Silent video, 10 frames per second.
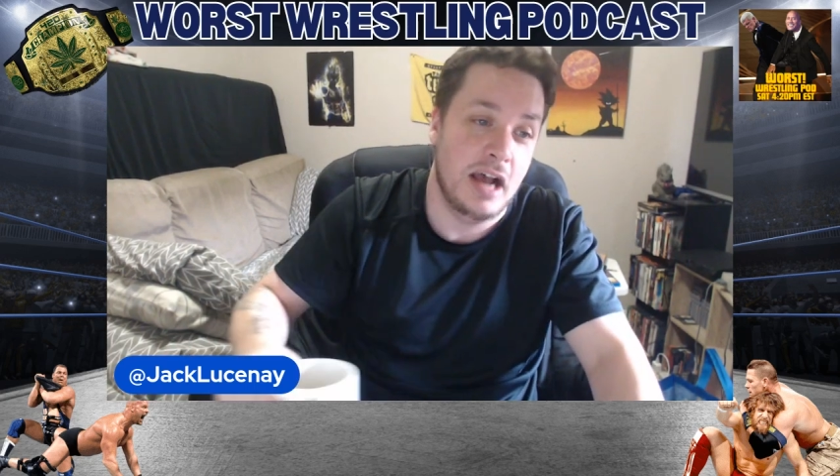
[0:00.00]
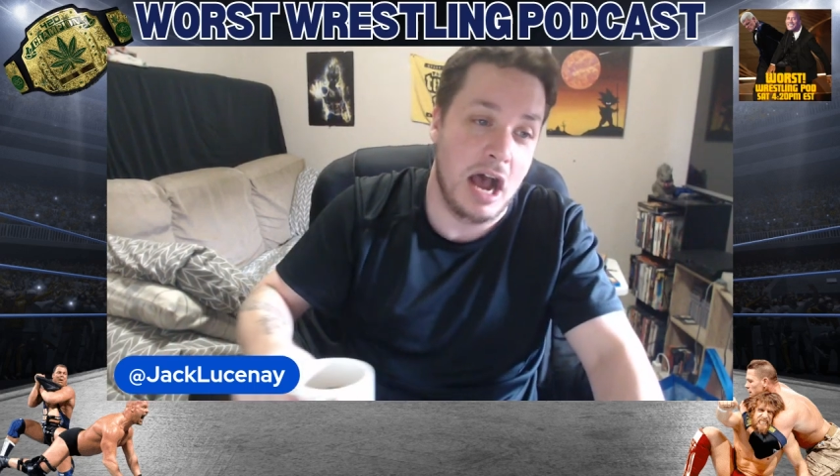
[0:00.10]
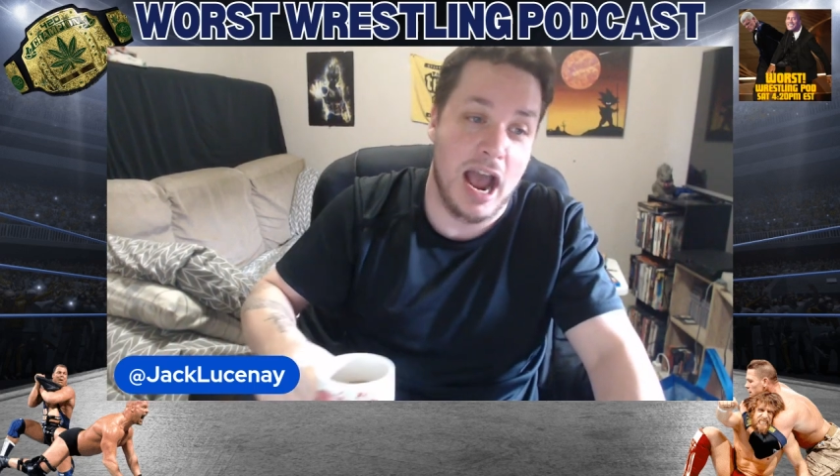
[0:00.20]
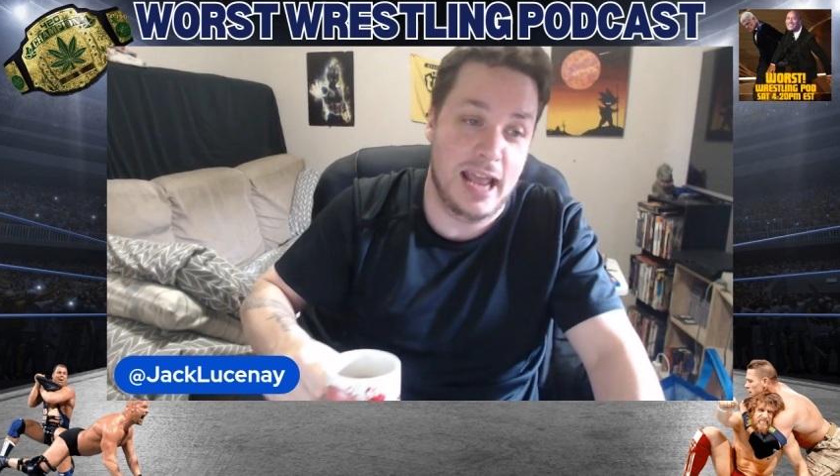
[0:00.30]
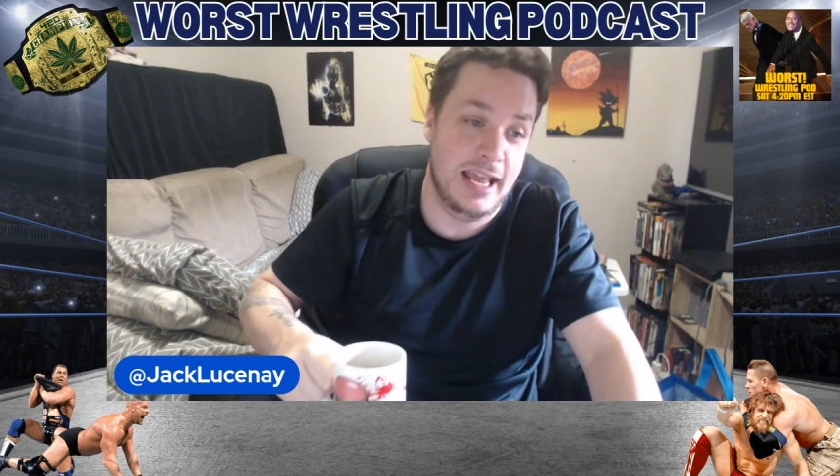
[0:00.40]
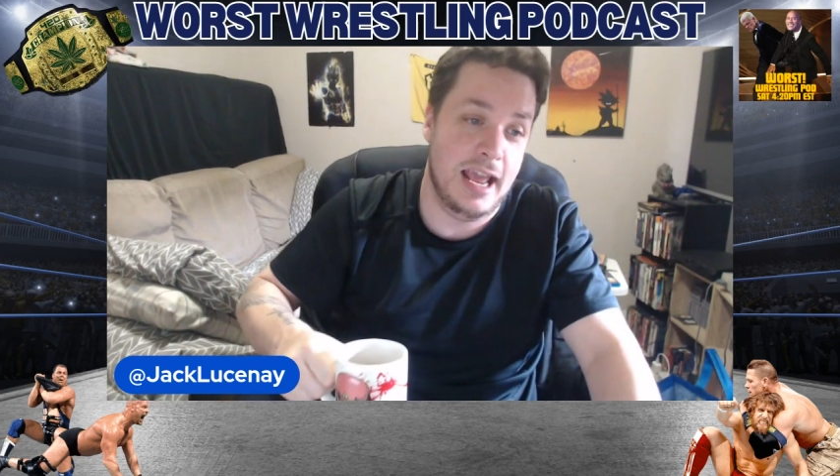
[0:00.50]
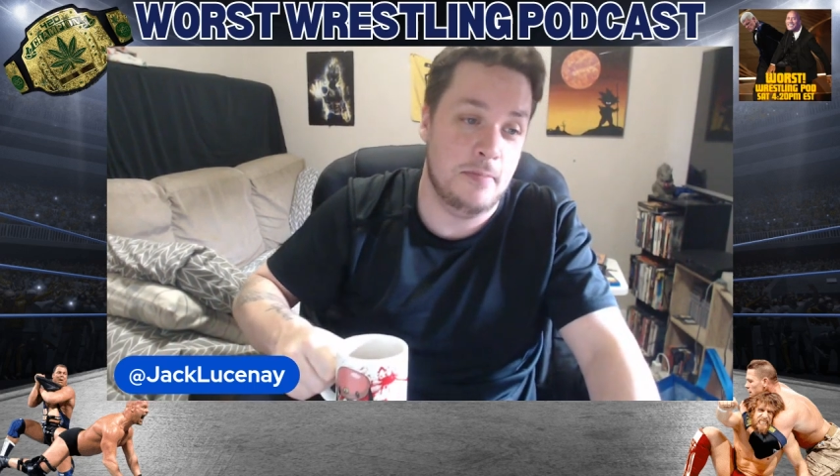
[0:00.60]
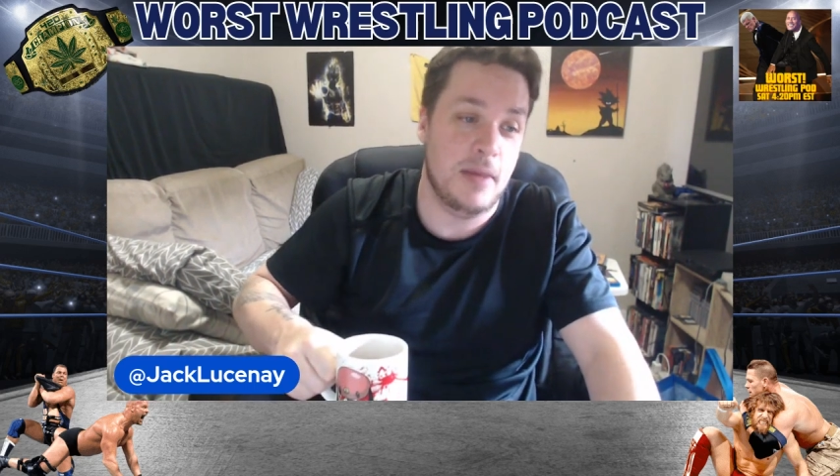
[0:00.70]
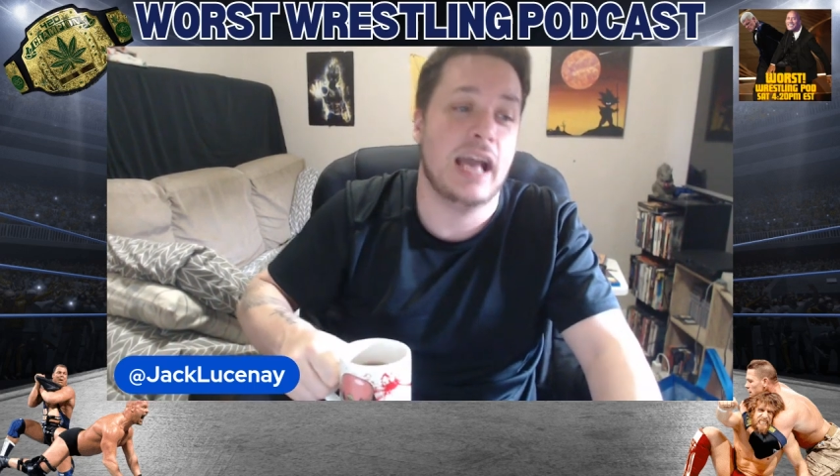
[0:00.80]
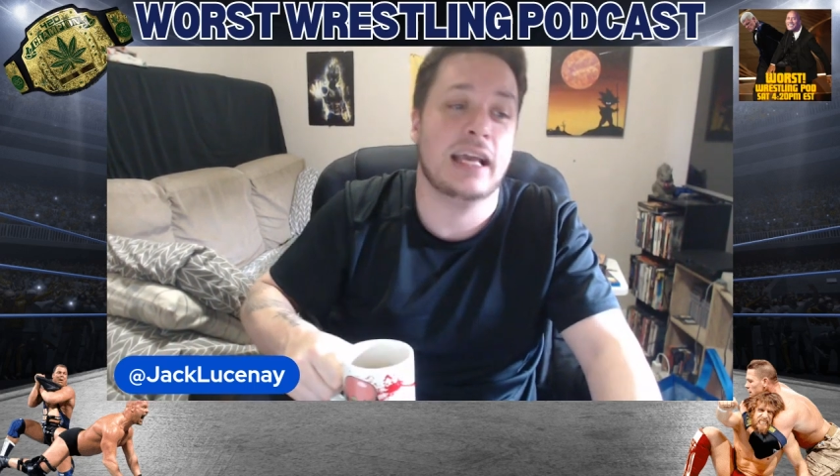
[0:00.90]
I came
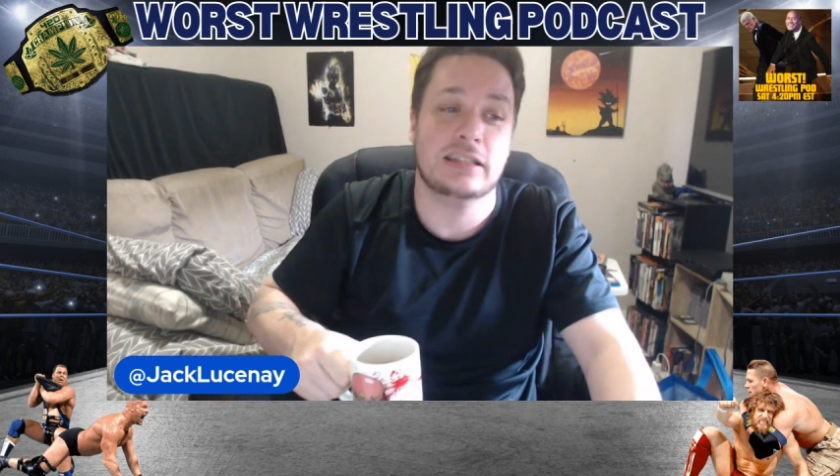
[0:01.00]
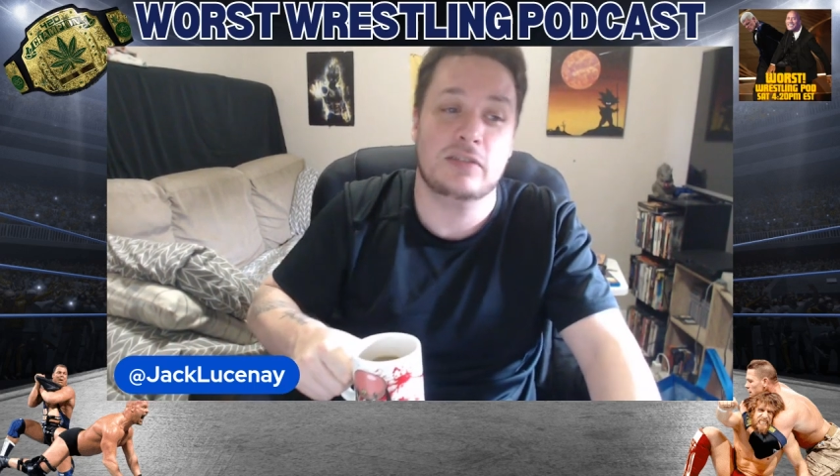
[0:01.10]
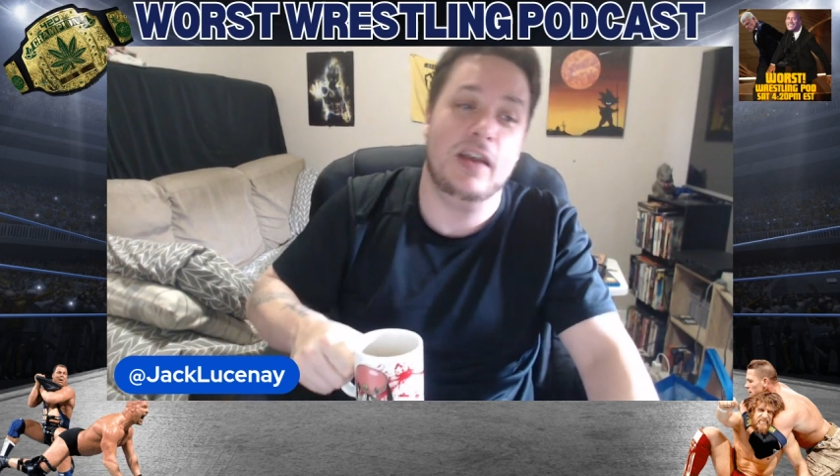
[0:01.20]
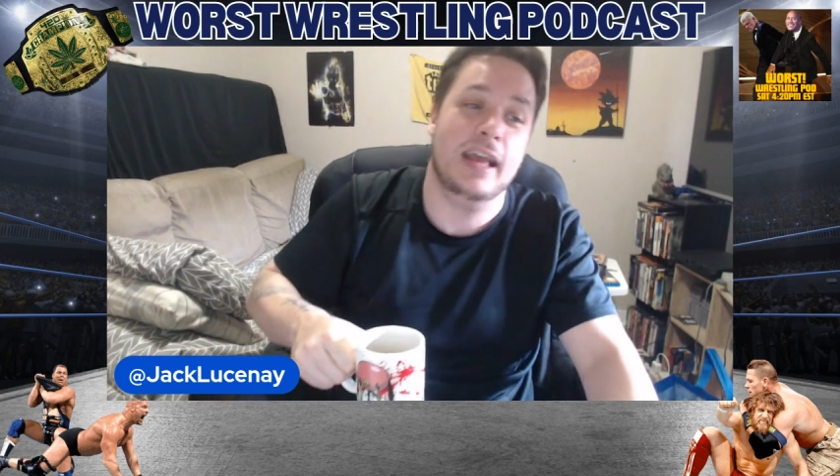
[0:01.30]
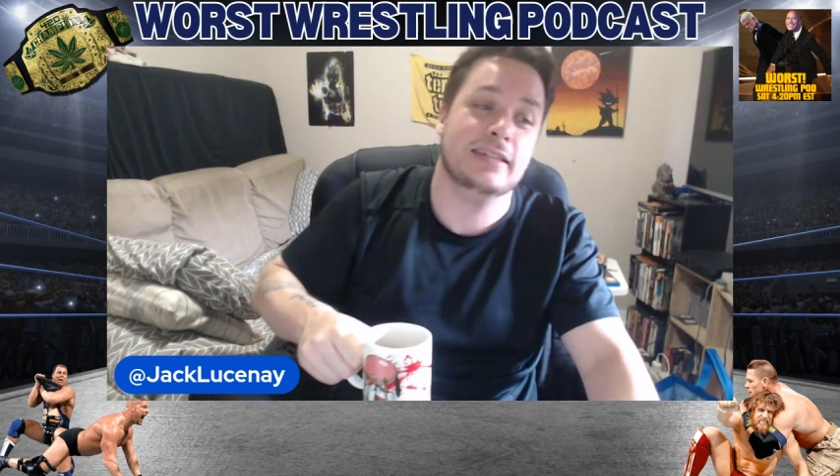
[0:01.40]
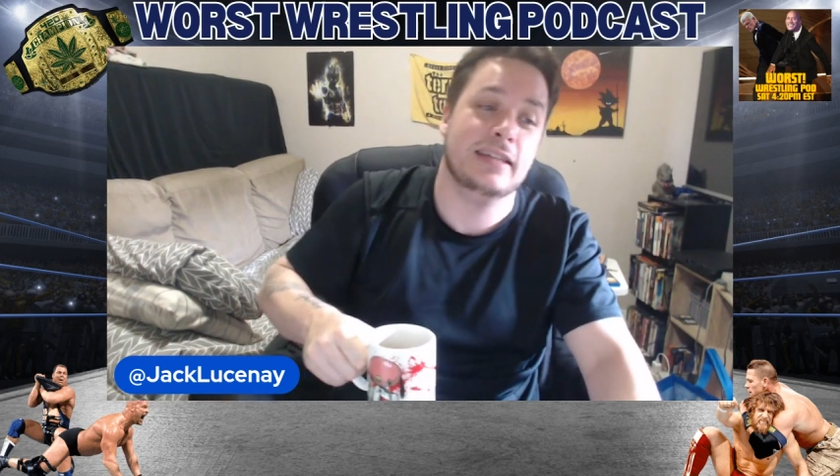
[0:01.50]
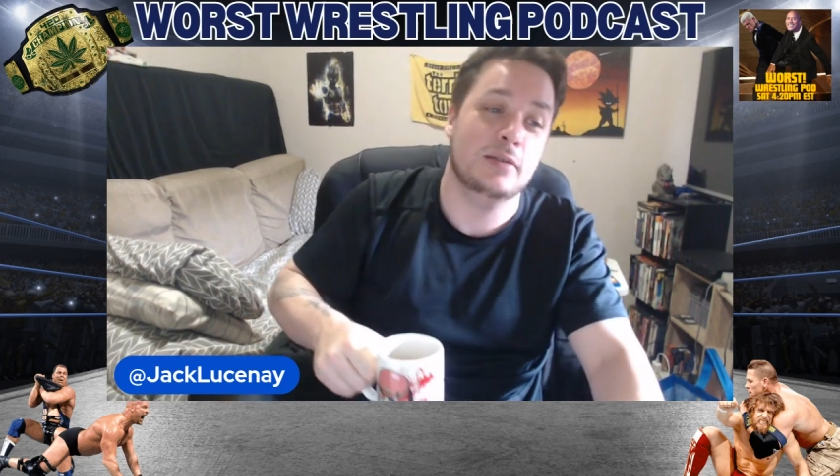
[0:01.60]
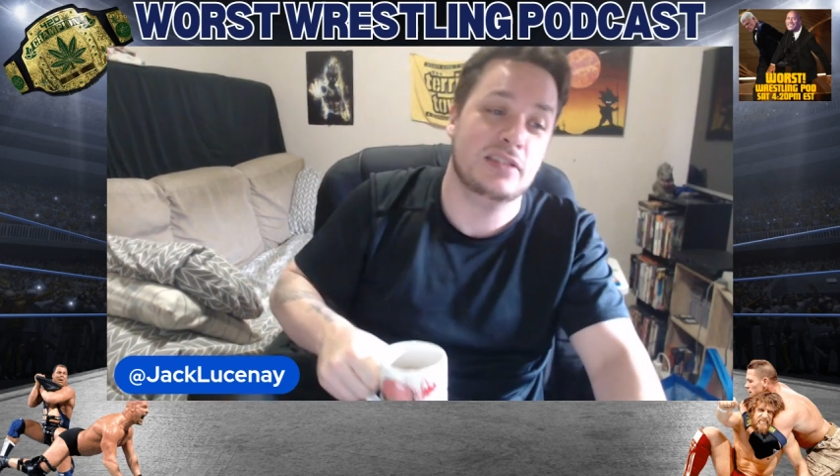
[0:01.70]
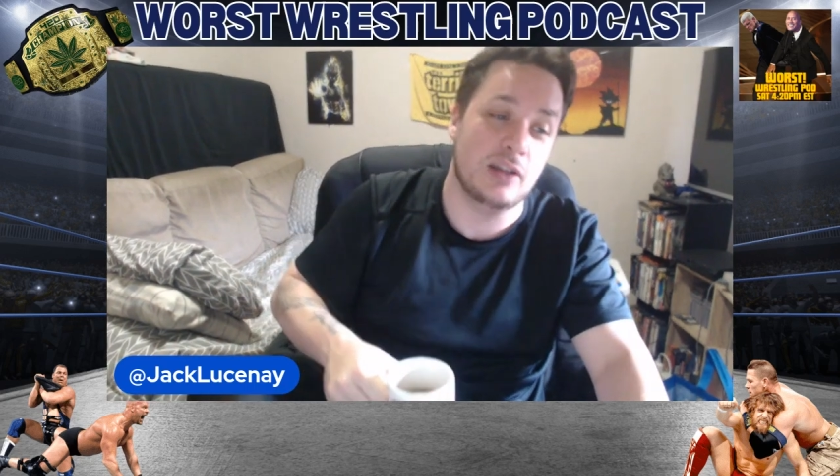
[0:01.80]
back as a fan because I was